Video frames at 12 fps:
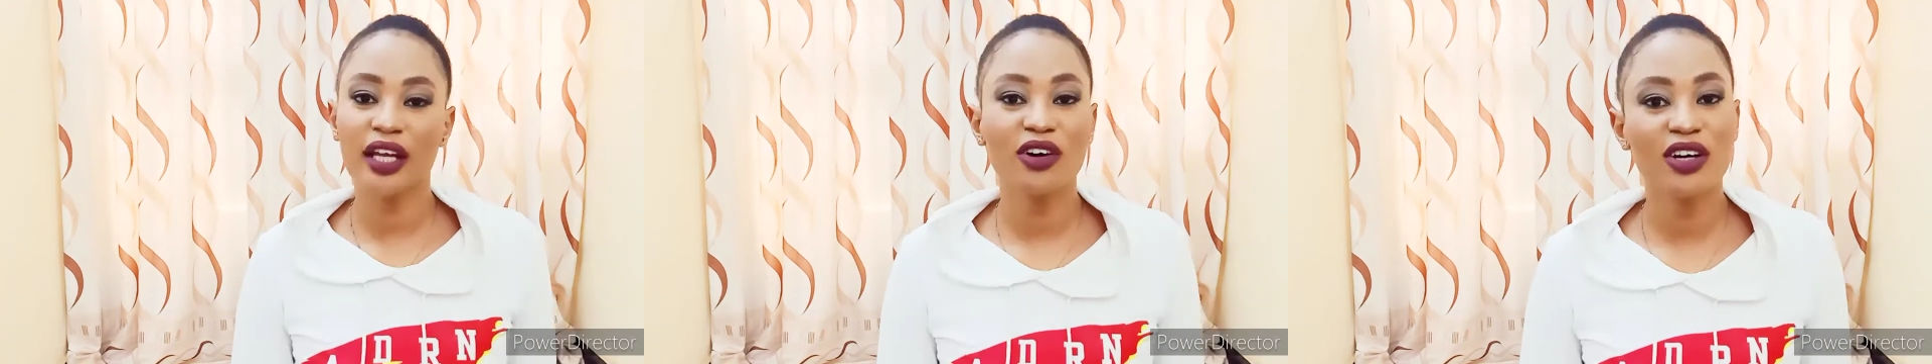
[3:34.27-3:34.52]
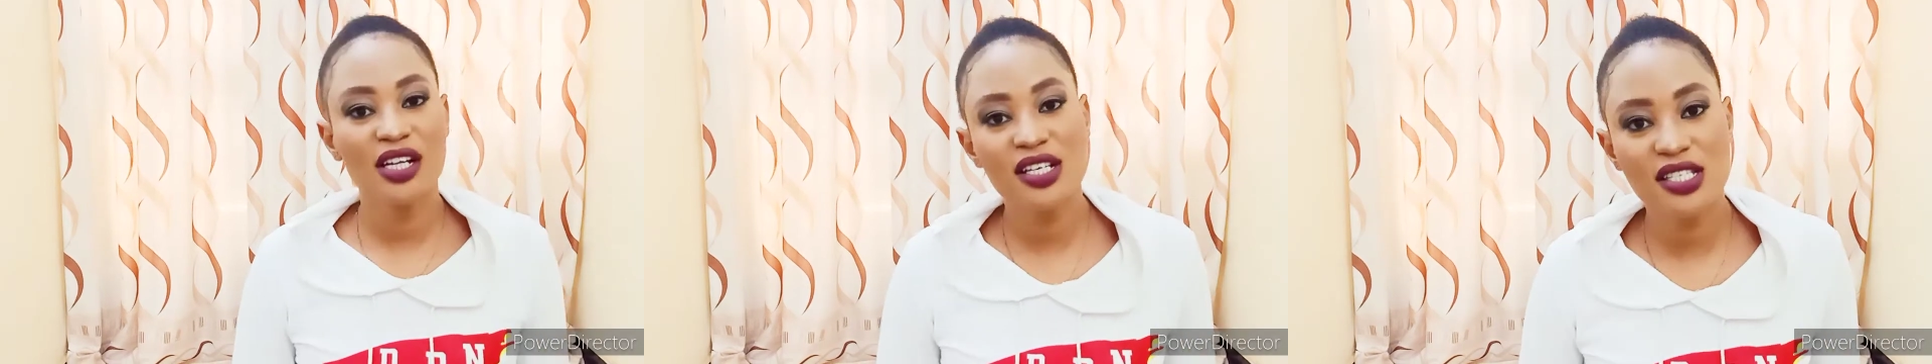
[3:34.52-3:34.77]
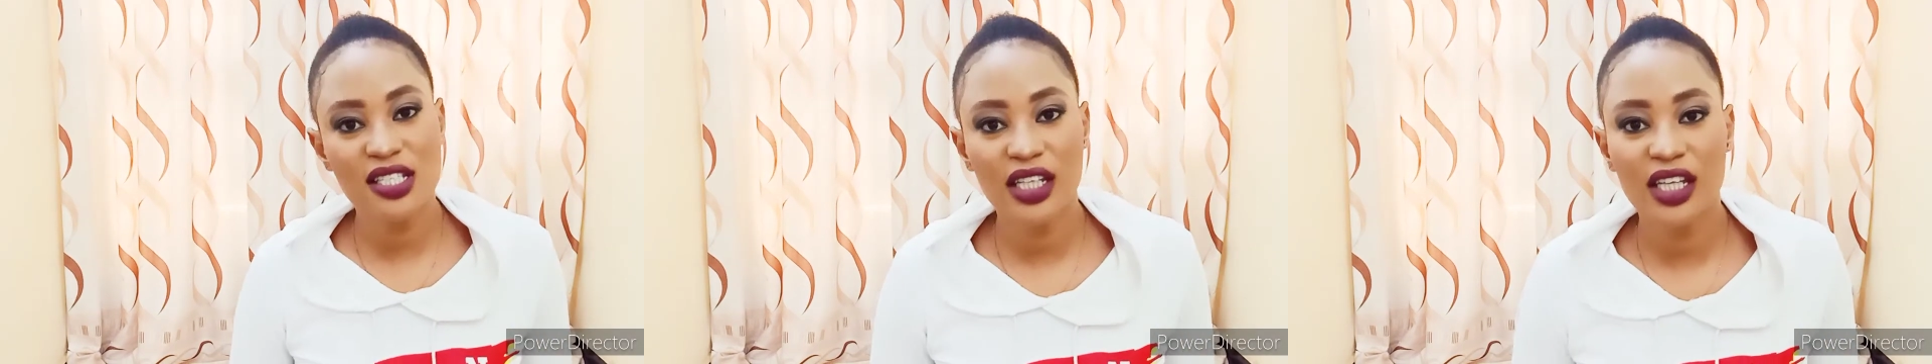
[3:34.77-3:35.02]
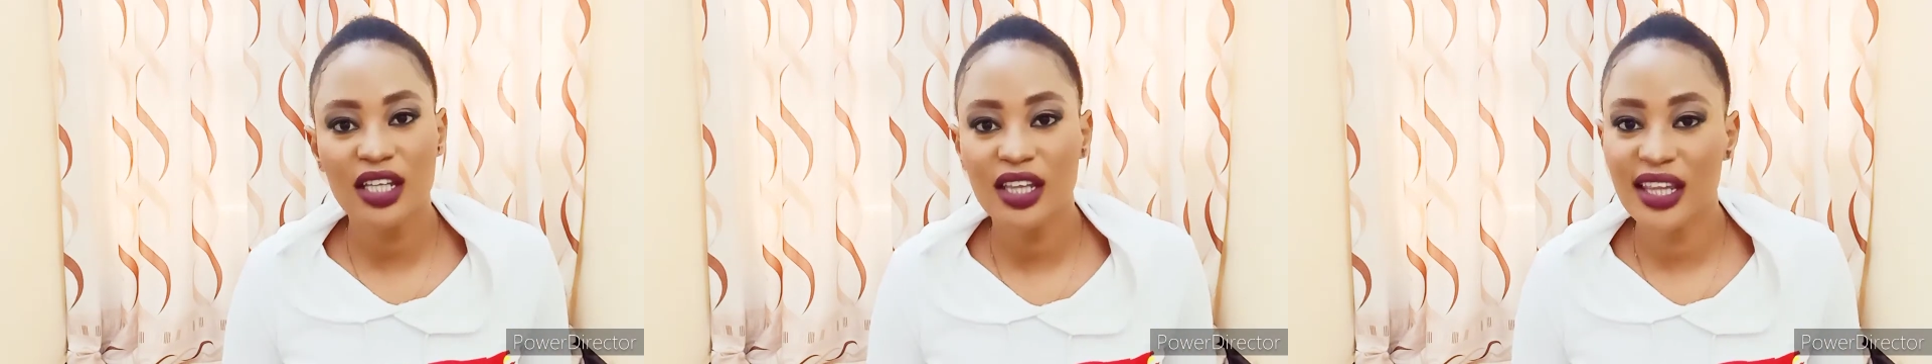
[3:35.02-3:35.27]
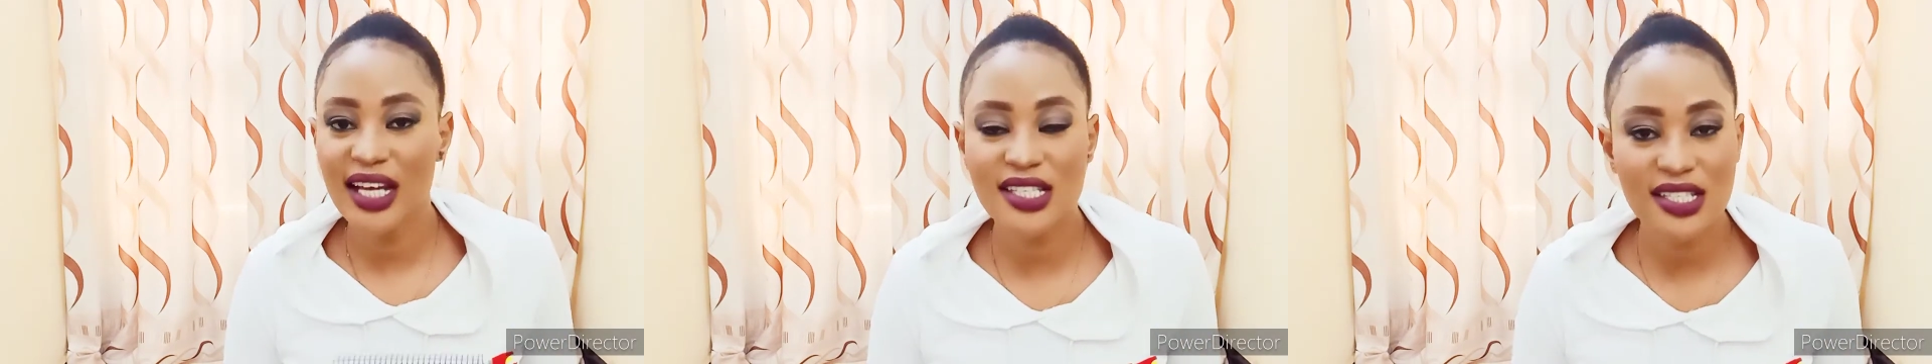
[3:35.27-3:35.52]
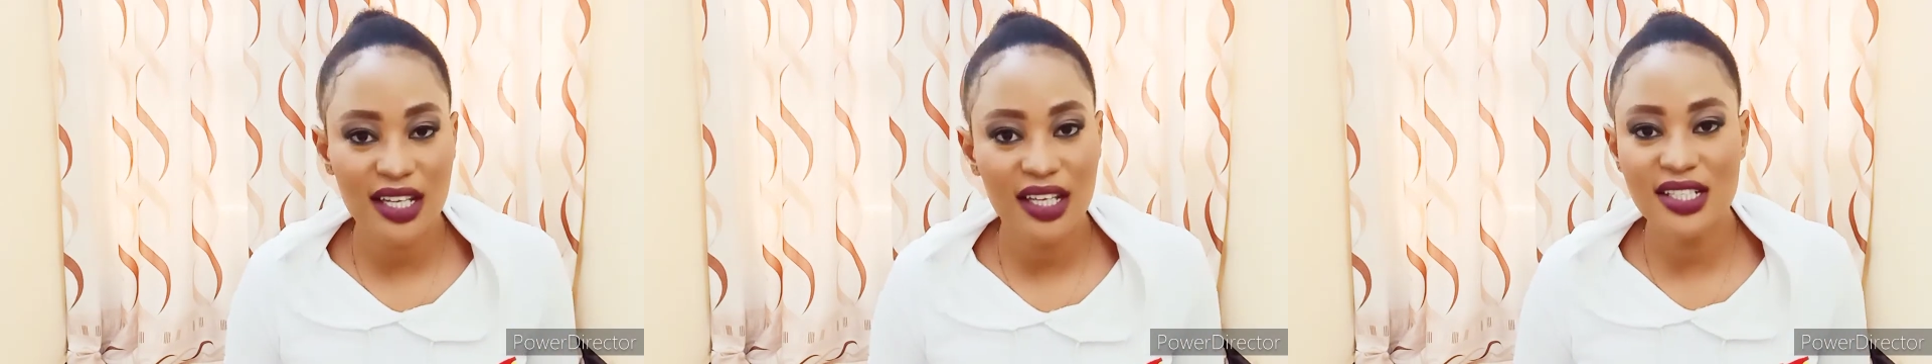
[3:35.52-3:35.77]
And honestly,
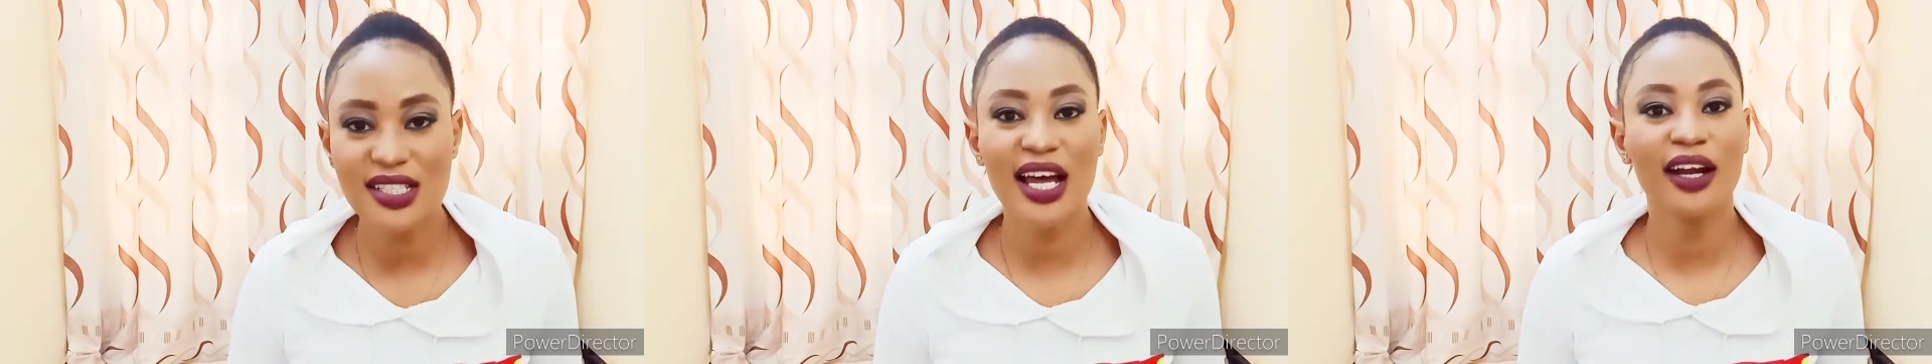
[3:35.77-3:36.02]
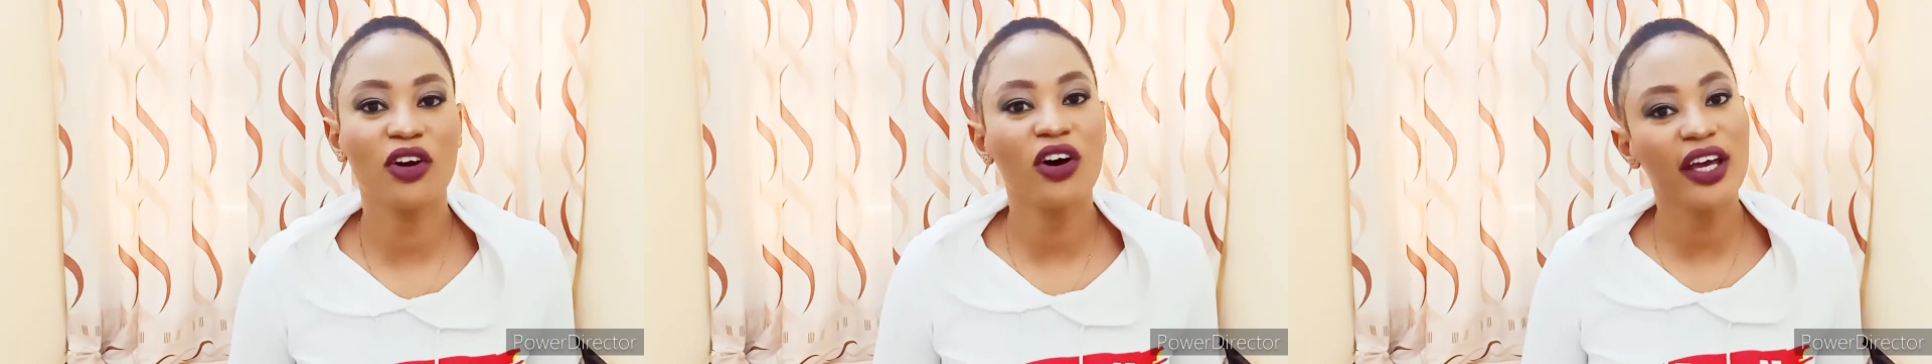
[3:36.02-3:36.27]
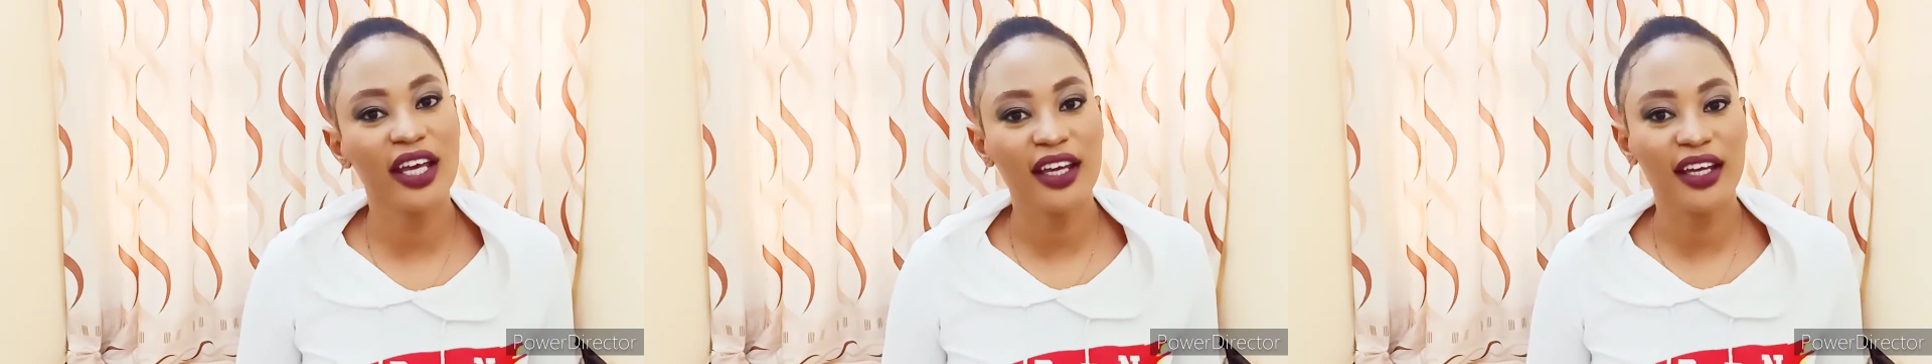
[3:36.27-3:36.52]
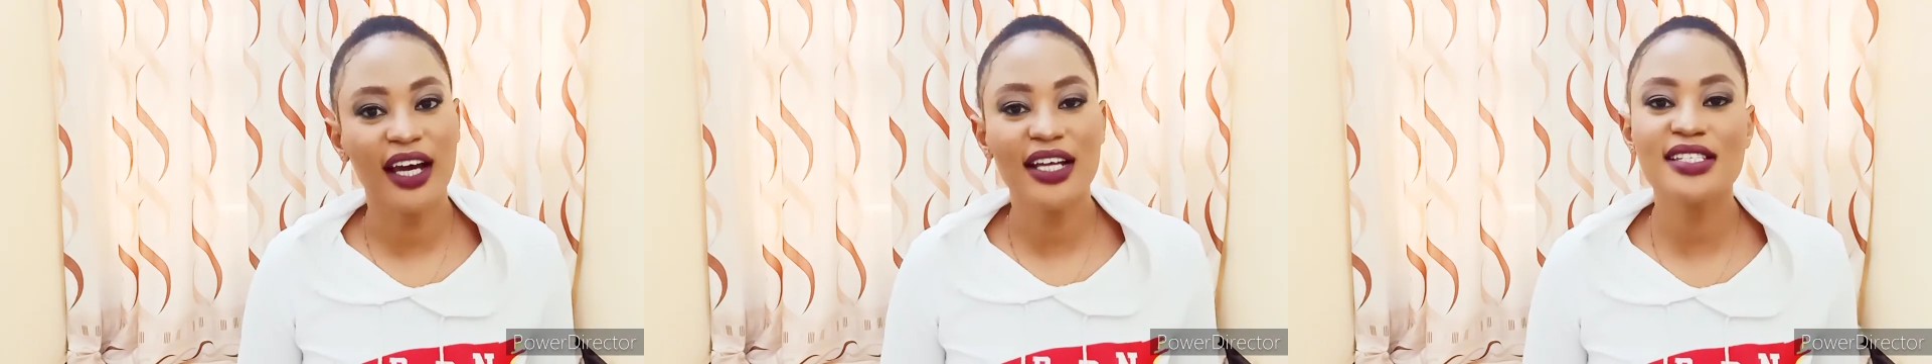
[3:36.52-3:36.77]
it's annoying.